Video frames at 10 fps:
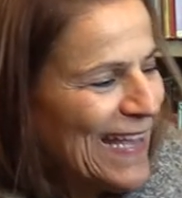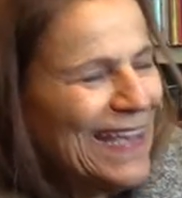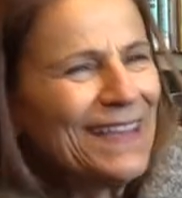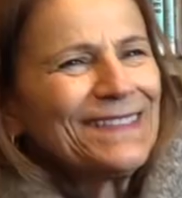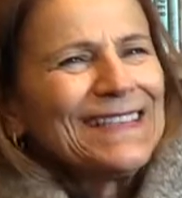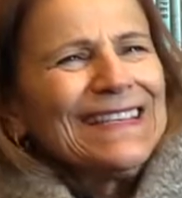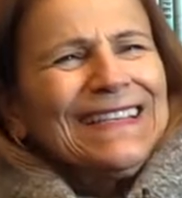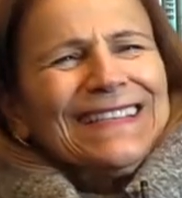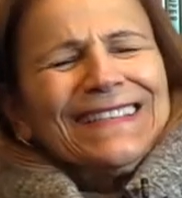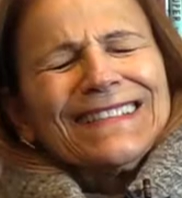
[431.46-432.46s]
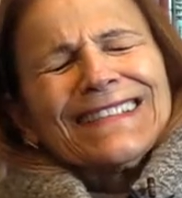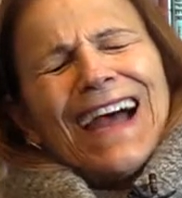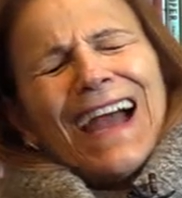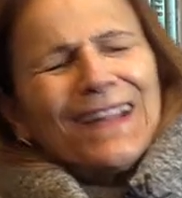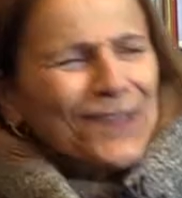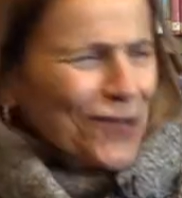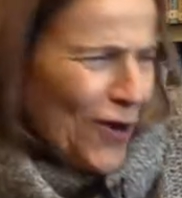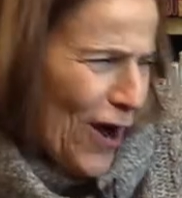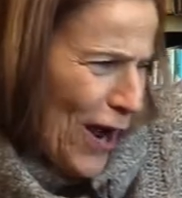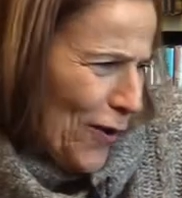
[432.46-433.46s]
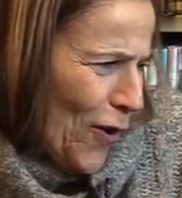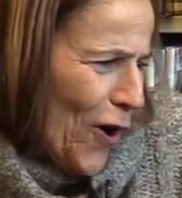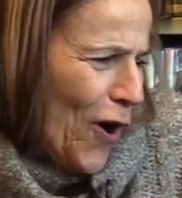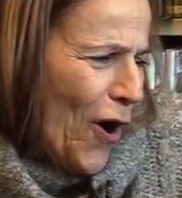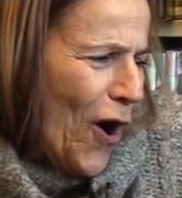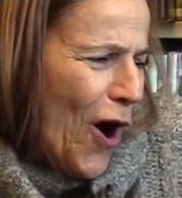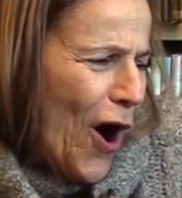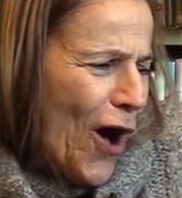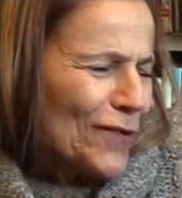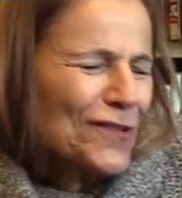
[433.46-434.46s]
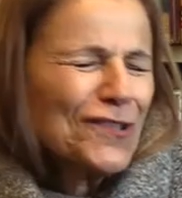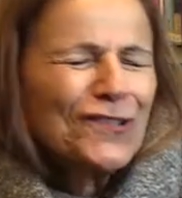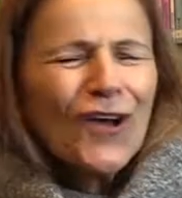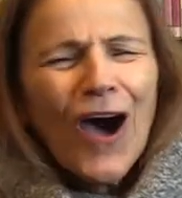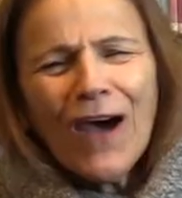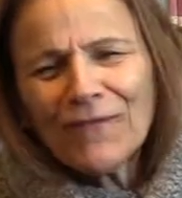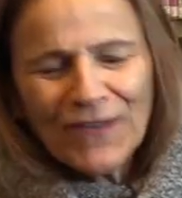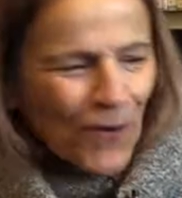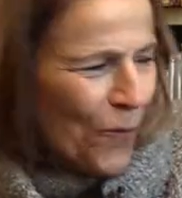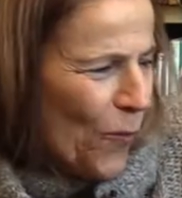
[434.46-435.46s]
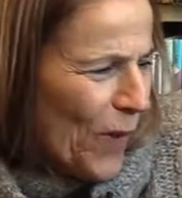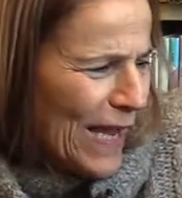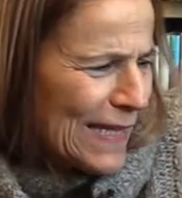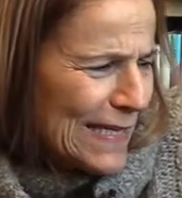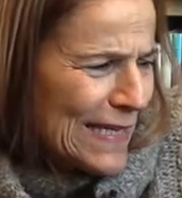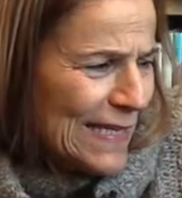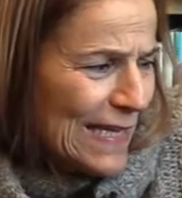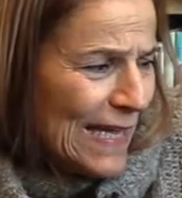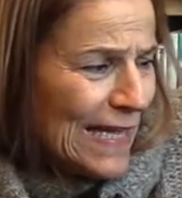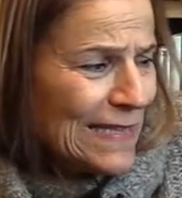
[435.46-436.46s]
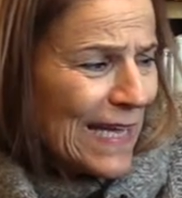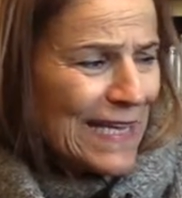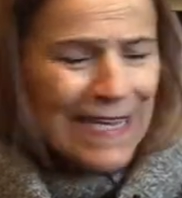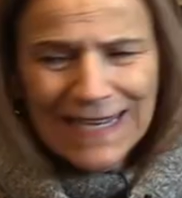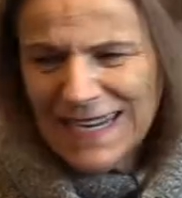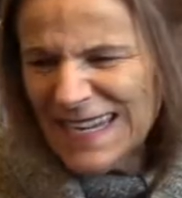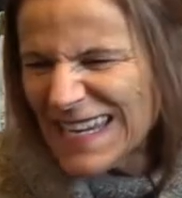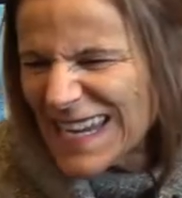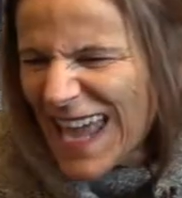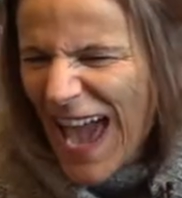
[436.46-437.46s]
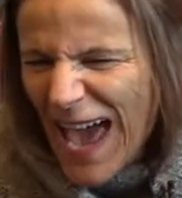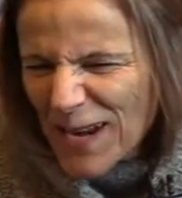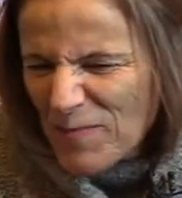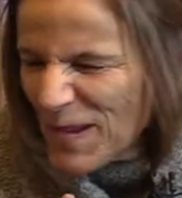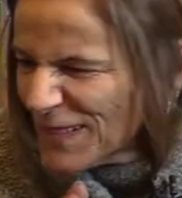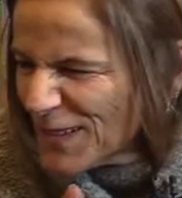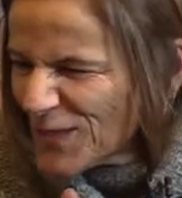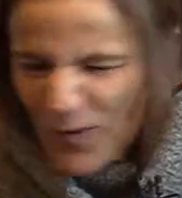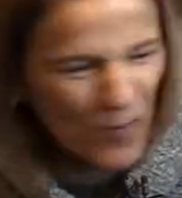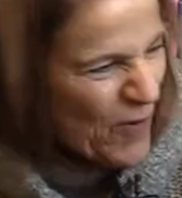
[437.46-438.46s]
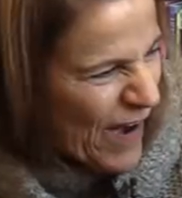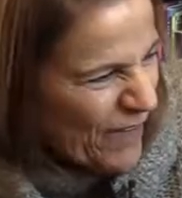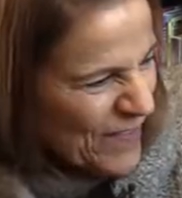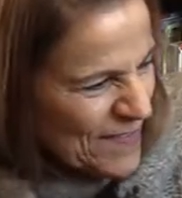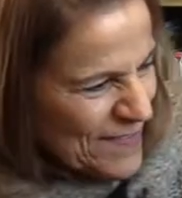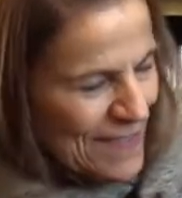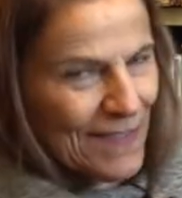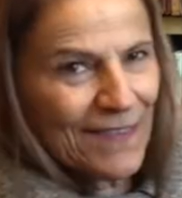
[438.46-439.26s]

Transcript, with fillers: his insides got all soft and wiggly, like he had eaten caterpillars for breakfast.